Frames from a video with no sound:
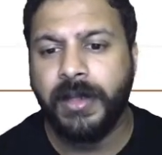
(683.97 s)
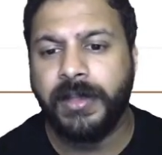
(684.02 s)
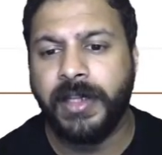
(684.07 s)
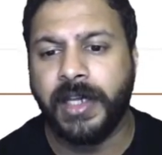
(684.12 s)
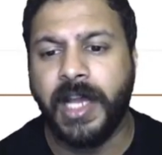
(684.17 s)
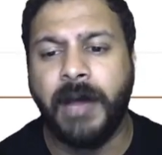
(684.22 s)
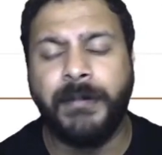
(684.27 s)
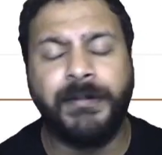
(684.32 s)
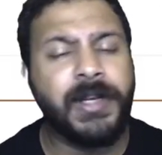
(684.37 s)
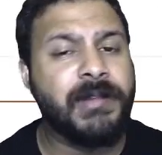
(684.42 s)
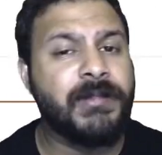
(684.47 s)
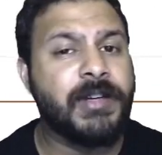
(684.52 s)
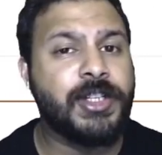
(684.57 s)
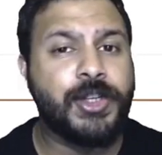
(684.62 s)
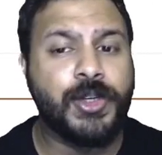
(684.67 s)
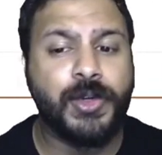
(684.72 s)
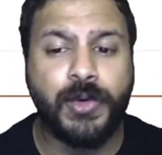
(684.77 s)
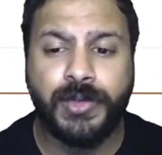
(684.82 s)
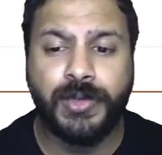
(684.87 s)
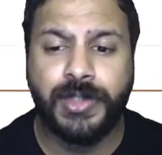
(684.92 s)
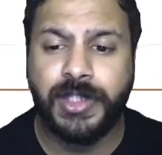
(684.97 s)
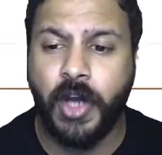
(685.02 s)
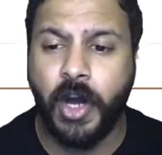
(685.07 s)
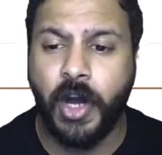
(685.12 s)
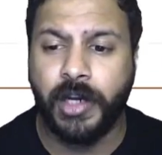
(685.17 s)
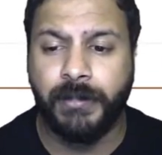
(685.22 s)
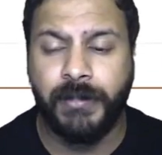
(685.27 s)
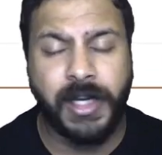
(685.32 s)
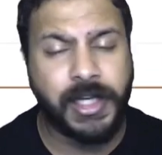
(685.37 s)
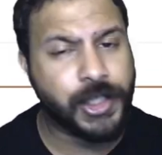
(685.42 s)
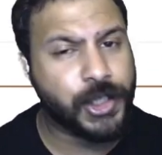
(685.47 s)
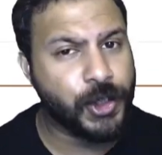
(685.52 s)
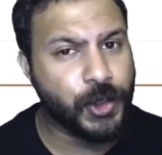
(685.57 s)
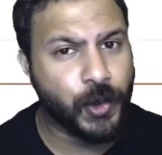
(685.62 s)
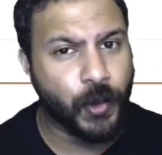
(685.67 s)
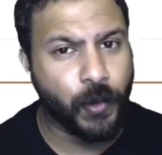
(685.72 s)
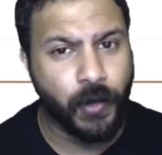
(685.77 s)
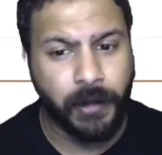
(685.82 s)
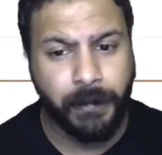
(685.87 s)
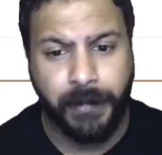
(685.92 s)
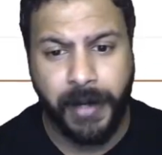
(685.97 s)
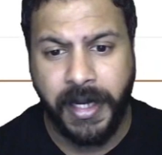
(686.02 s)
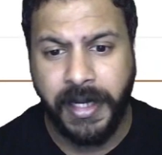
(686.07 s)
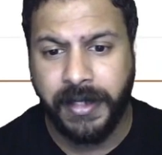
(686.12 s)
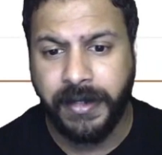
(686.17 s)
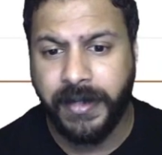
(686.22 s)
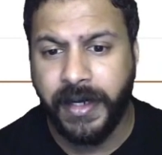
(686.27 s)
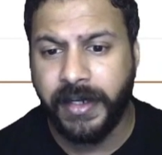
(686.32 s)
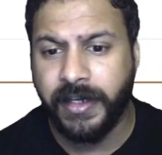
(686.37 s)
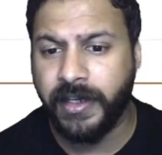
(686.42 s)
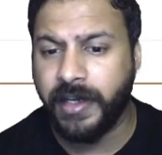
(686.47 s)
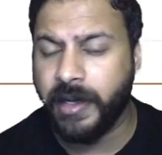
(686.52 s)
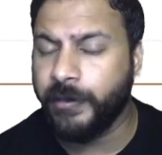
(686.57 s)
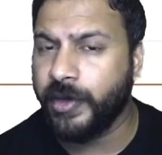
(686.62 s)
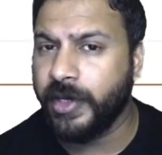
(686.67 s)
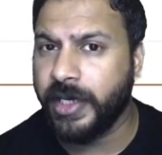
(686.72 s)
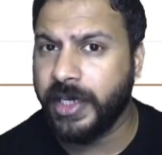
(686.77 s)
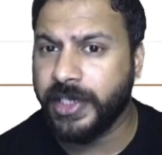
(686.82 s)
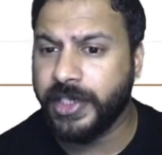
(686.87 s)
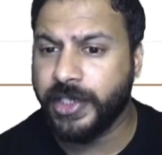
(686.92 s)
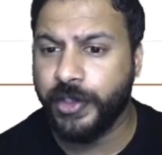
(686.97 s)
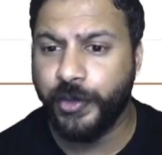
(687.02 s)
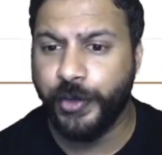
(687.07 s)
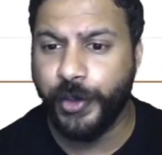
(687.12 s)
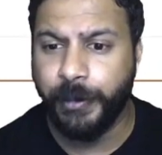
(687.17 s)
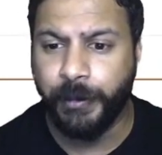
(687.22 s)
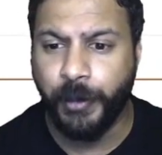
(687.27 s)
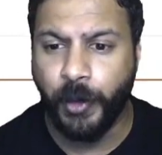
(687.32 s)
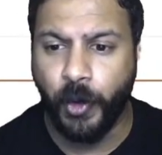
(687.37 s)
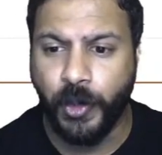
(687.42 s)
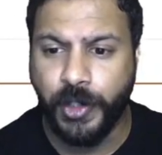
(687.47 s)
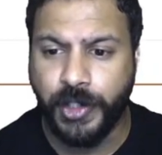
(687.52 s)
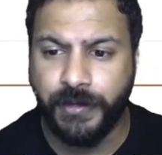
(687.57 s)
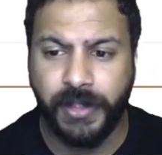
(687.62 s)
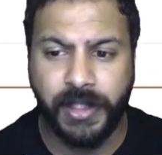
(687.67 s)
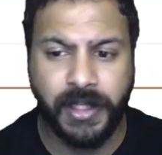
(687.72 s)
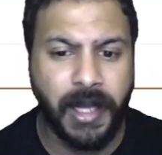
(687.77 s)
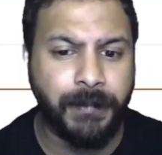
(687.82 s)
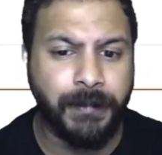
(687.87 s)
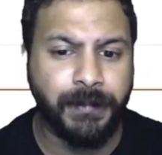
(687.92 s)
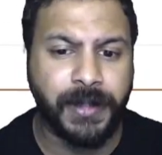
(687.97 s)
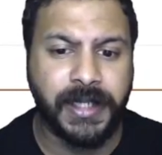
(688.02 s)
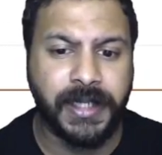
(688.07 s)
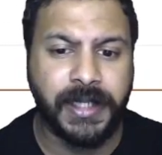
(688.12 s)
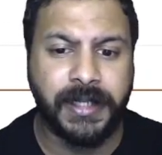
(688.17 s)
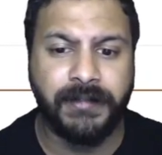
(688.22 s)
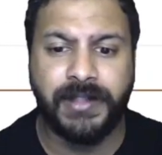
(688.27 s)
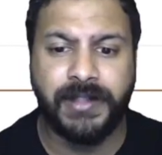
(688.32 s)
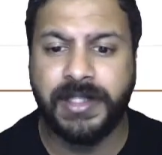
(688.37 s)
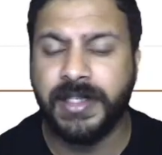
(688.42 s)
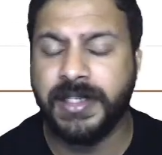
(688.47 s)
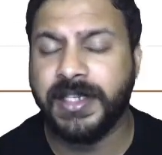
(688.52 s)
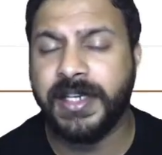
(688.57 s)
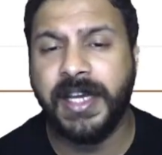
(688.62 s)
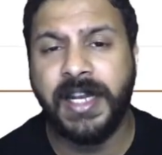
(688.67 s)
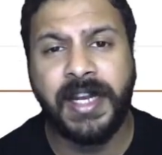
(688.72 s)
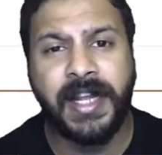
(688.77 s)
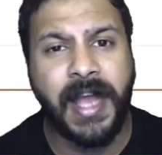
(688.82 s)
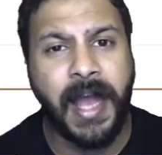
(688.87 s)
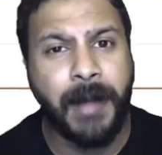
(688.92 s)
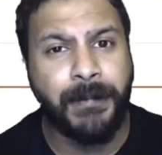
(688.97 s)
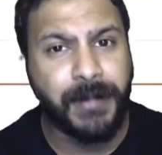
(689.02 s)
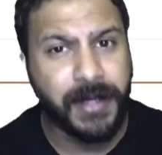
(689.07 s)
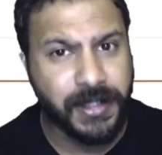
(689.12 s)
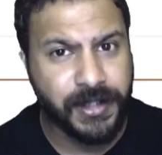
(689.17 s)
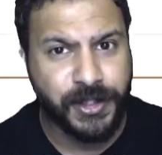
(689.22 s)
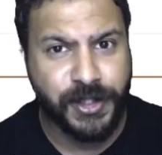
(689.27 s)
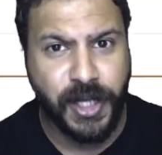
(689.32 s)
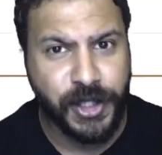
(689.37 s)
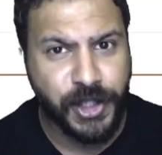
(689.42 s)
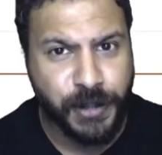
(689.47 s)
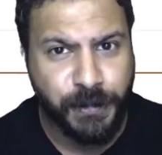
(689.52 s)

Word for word: The company may choose automation over paying greater remuneration to employees of the company if there's a skill gap in such